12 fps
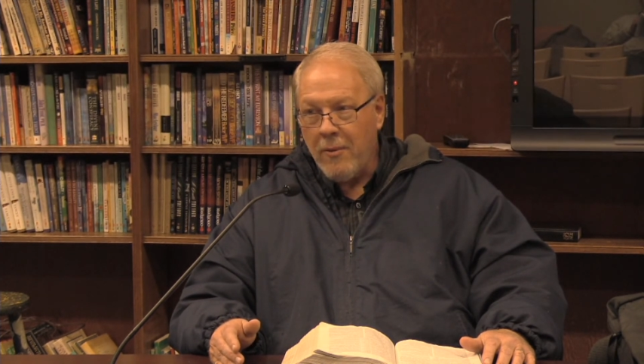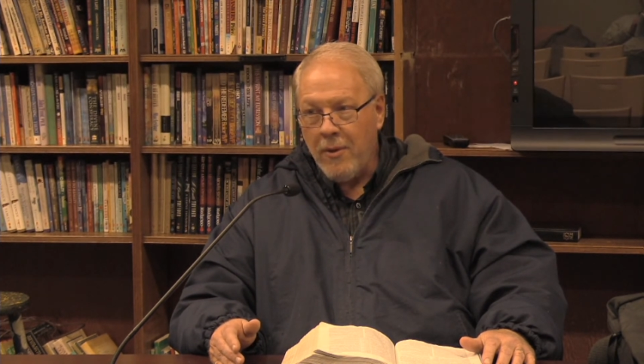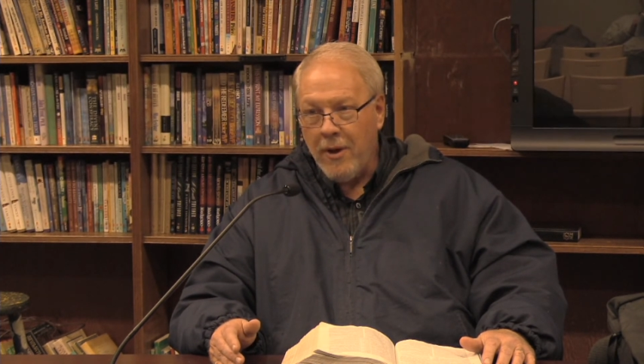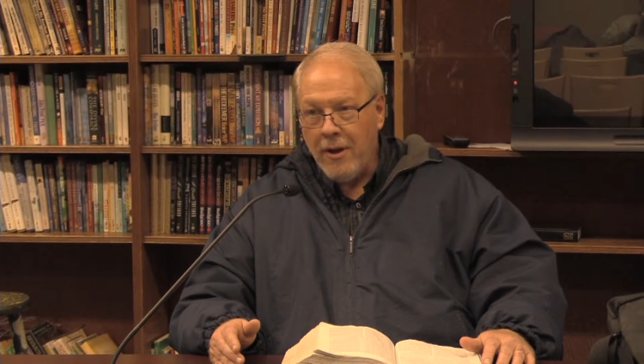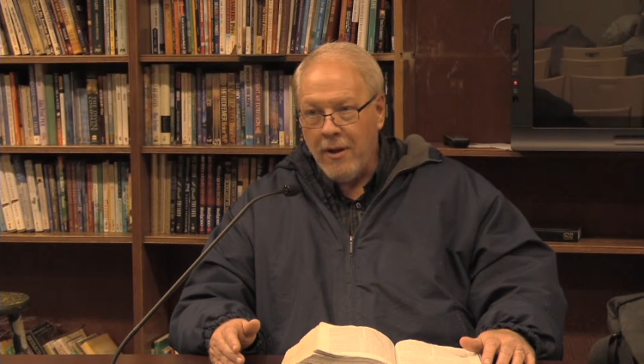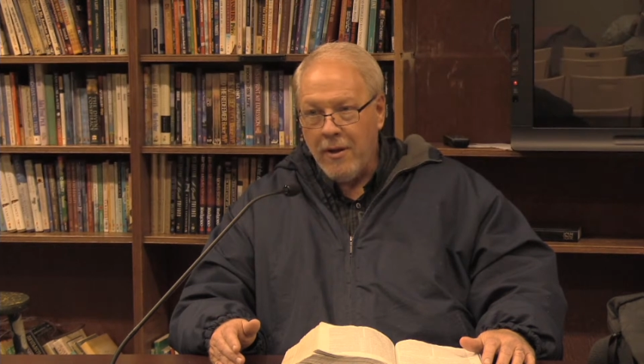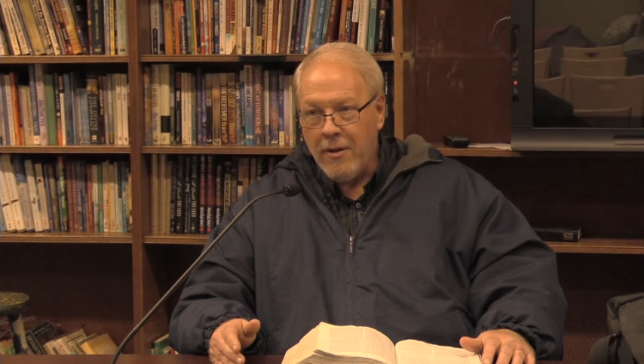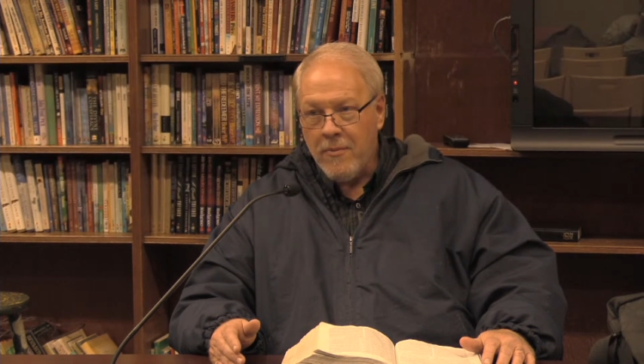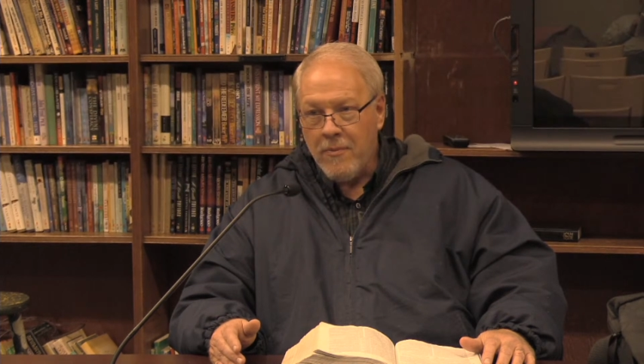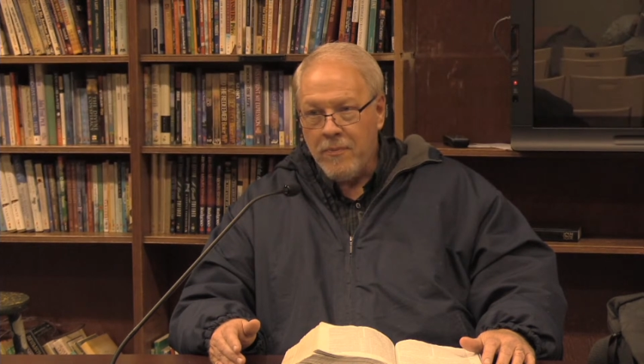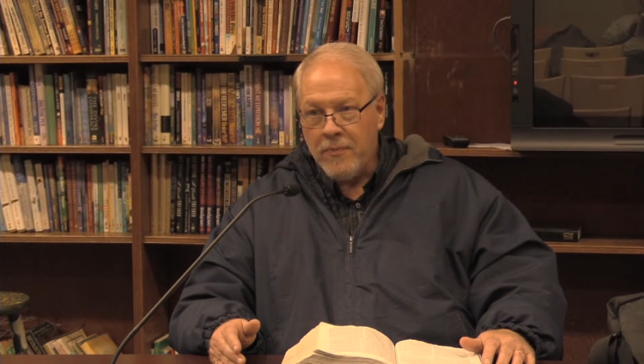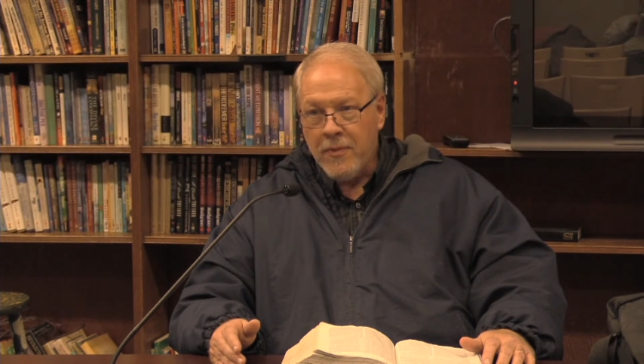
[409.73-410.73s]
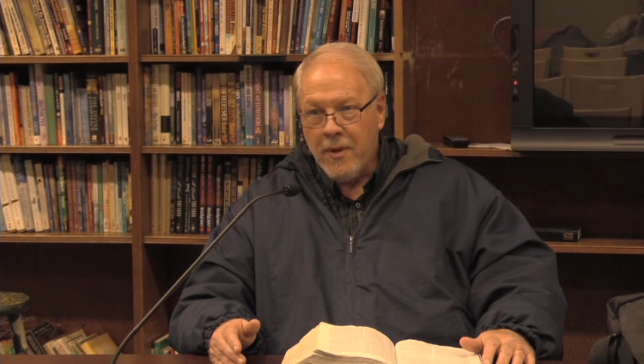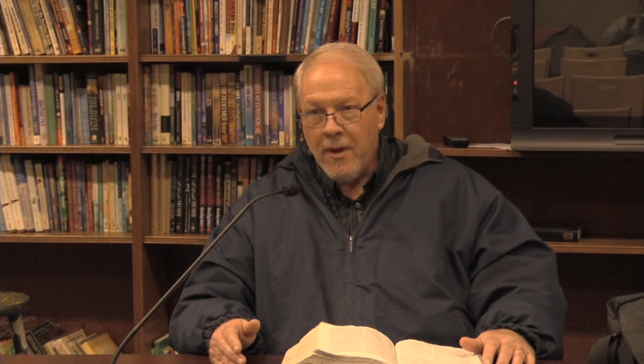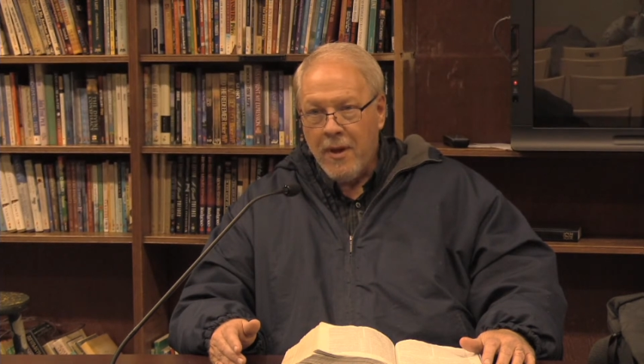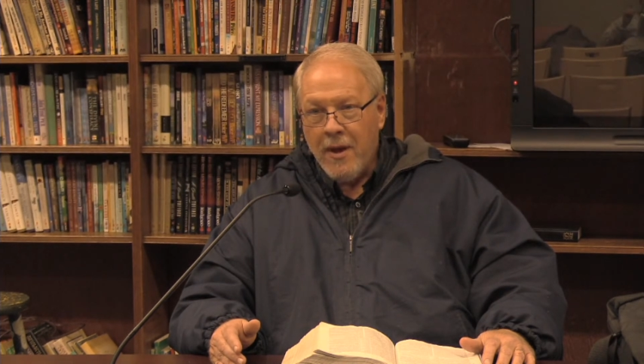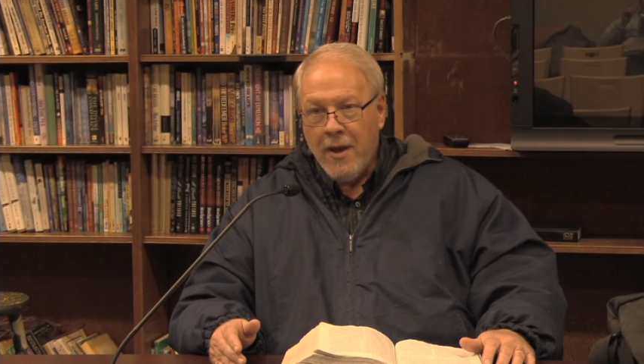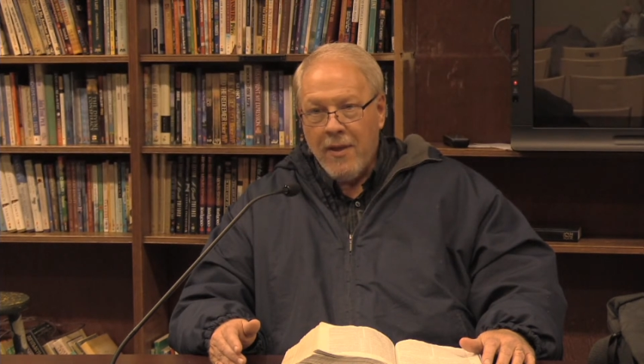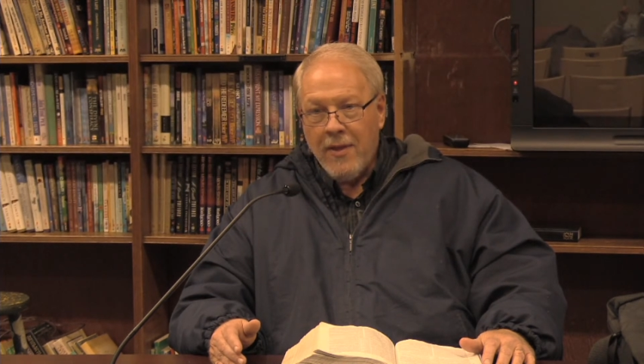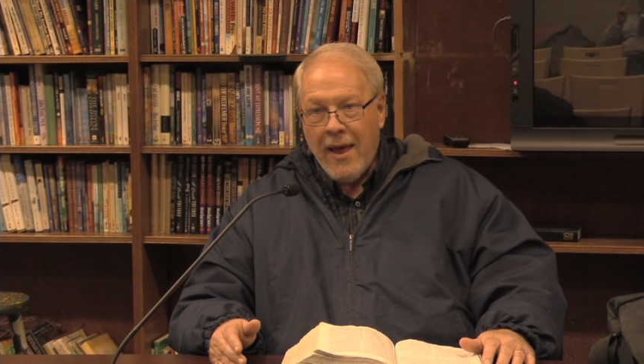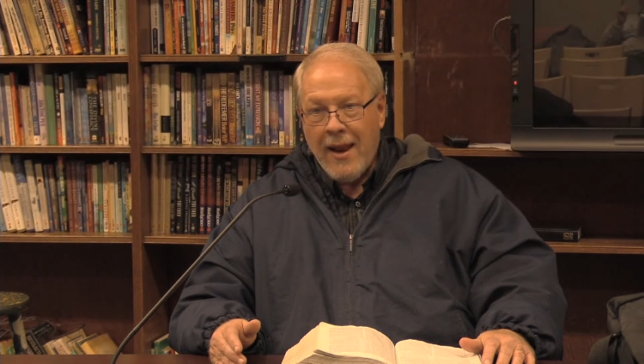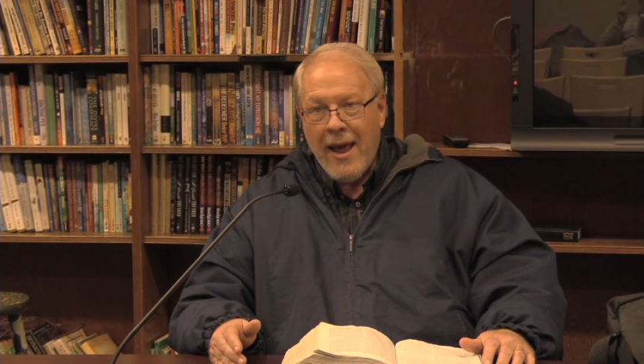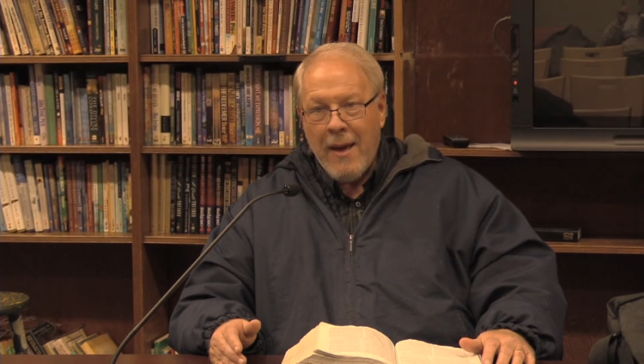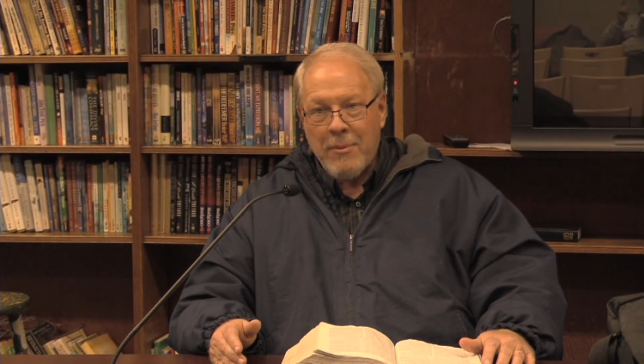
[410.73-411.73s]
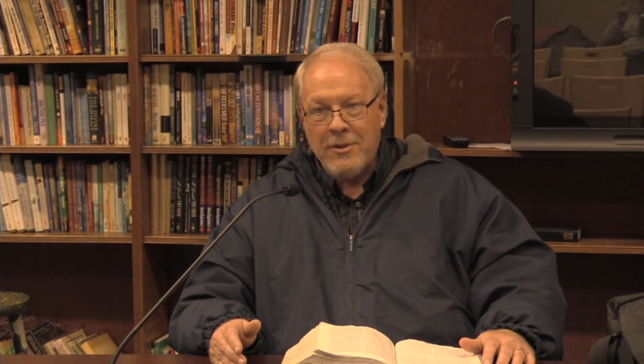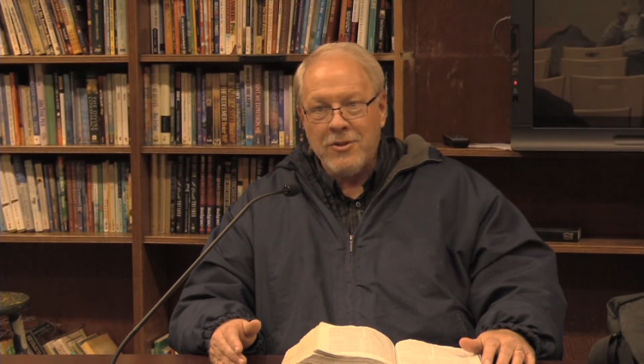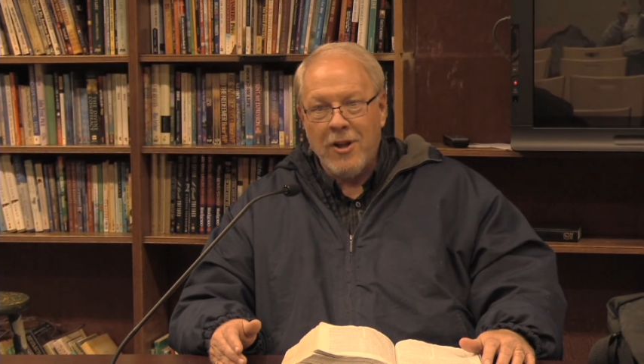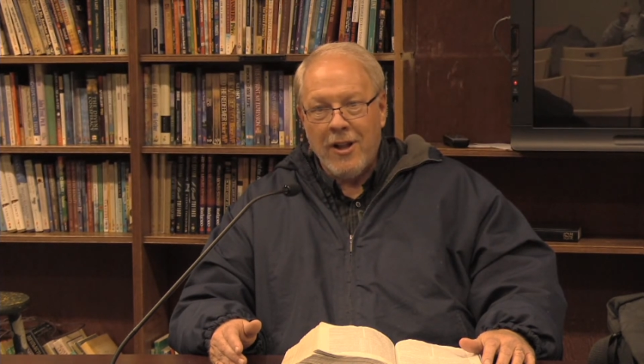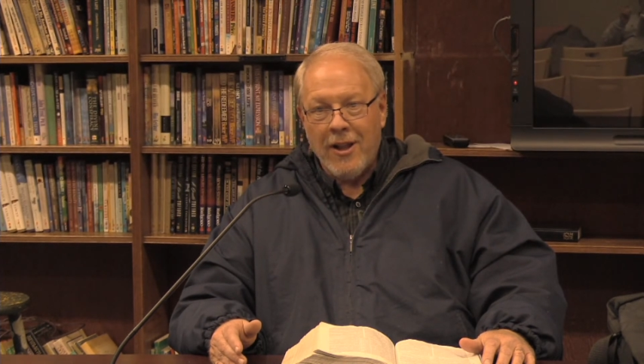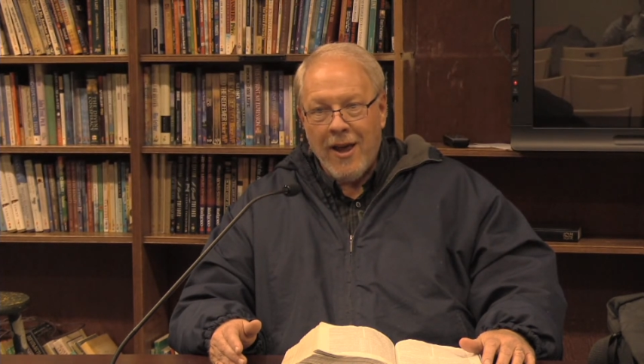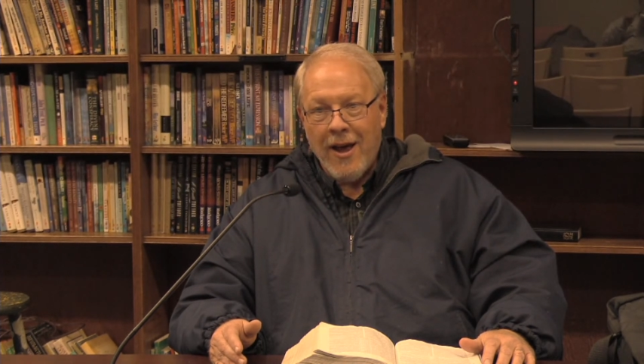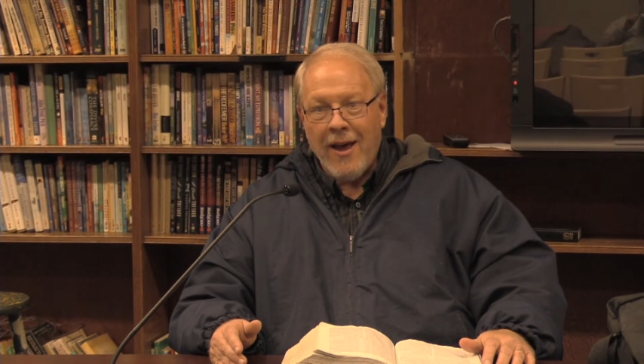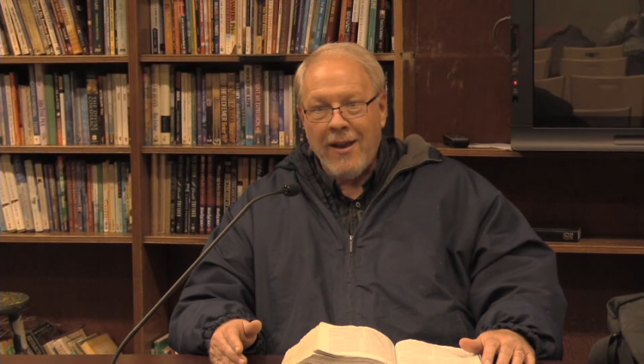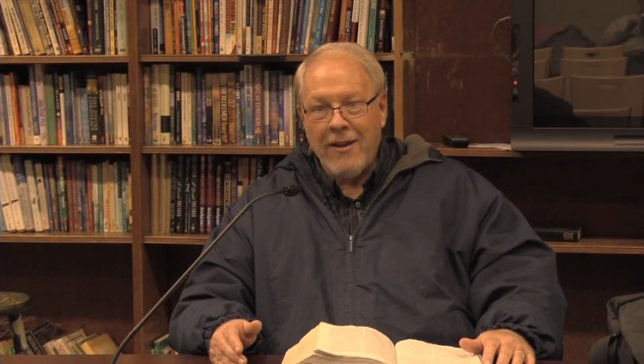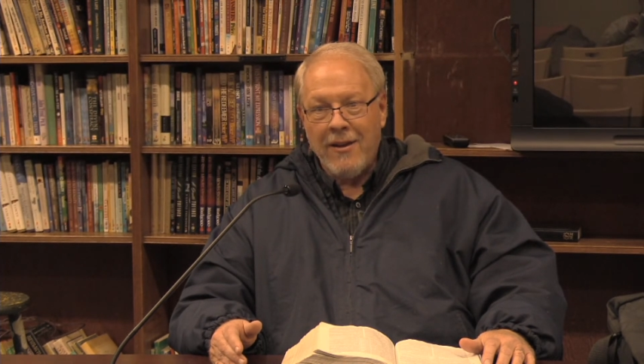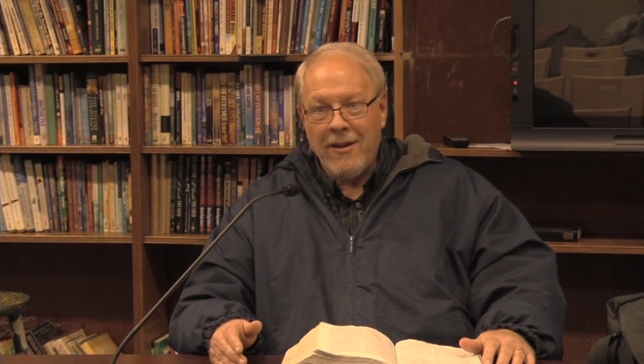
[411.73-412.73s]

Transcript: way? That happens a lot.